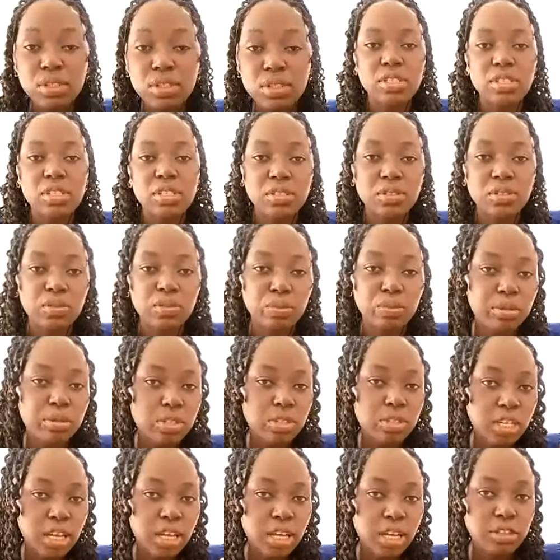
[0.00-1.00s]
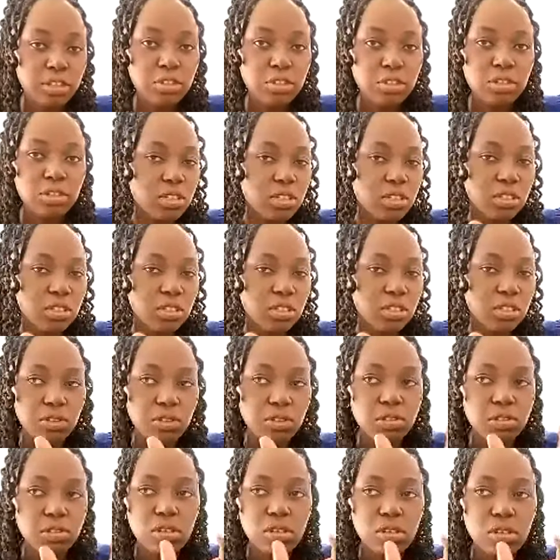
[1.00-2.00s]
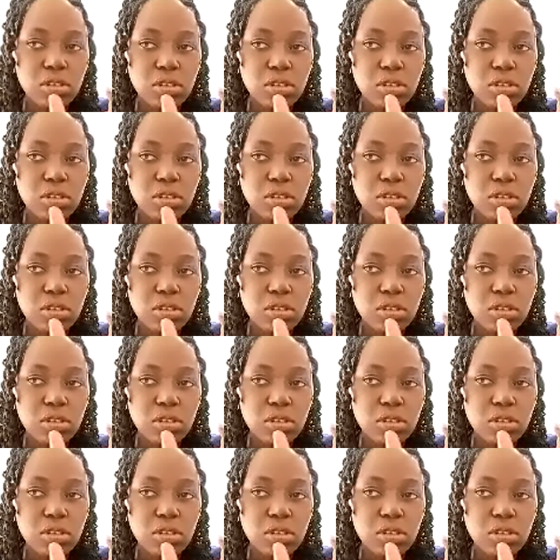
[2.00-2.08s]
your process of production.